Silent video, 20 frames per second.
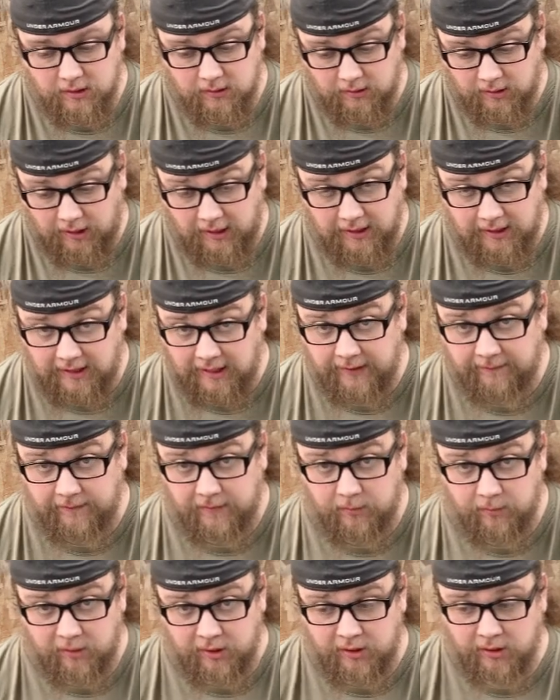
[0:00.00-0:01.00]
I gave
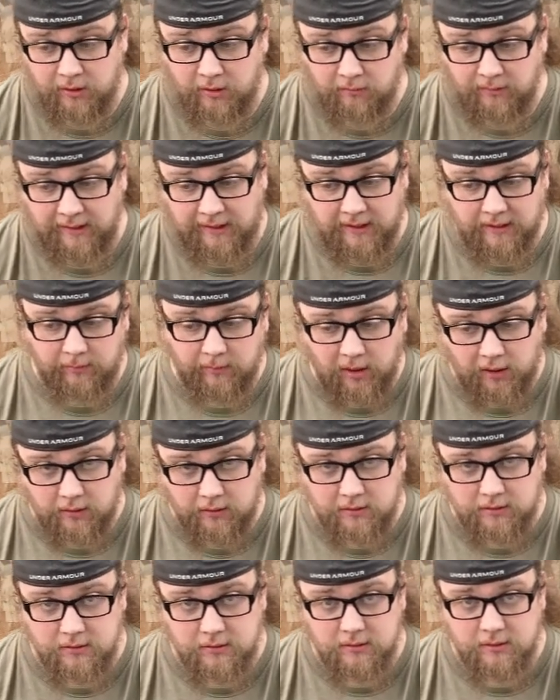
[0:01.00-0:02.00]
them your make and
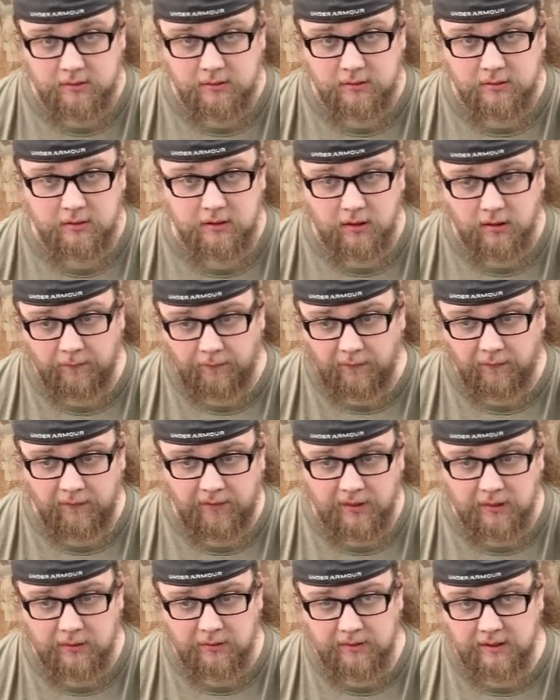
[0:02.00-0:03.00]
model of the
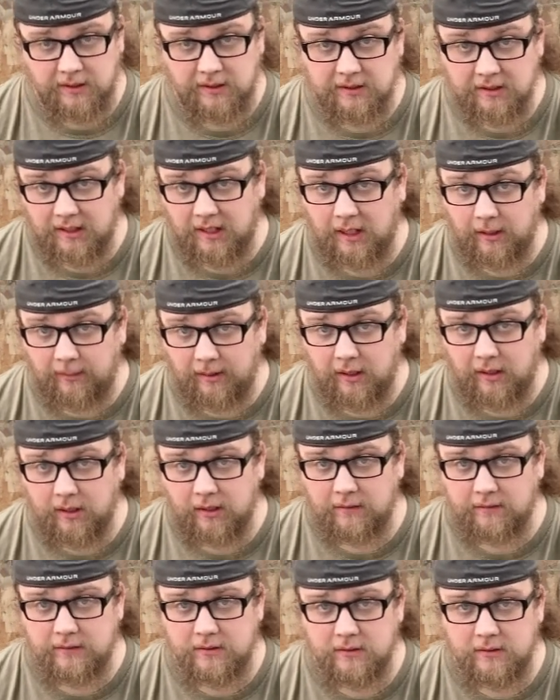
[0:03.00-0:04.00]
vehicle the engine came out of,
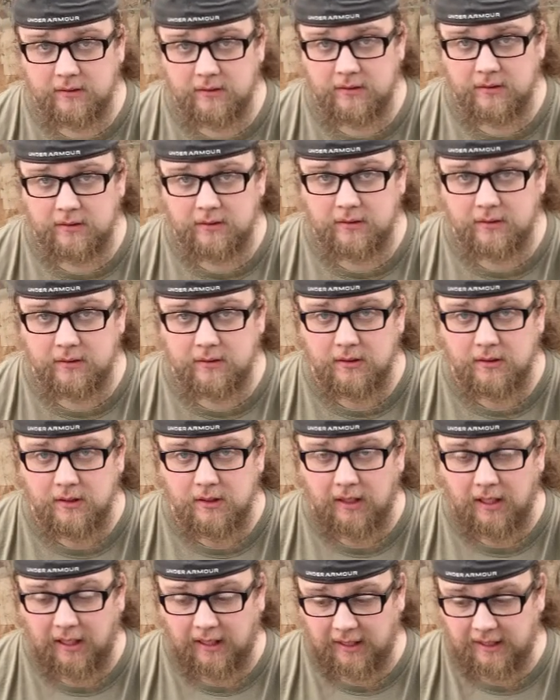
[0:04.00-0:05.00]

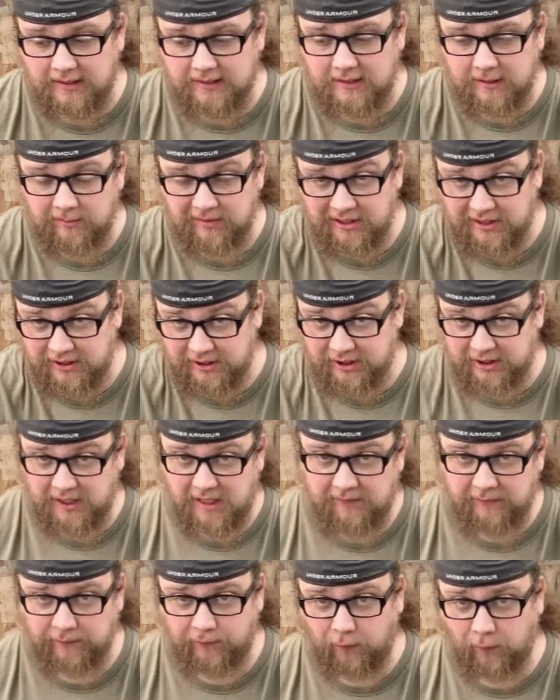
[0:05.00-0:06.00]
and they sent me
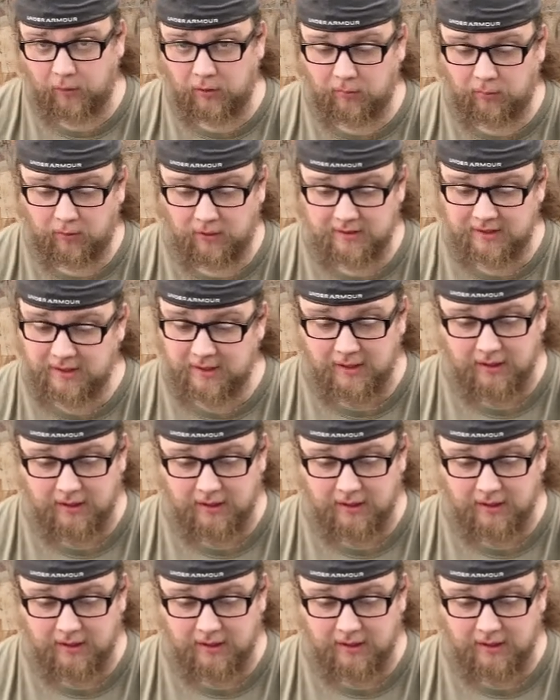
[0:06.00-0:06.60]
Chevy 400 parts.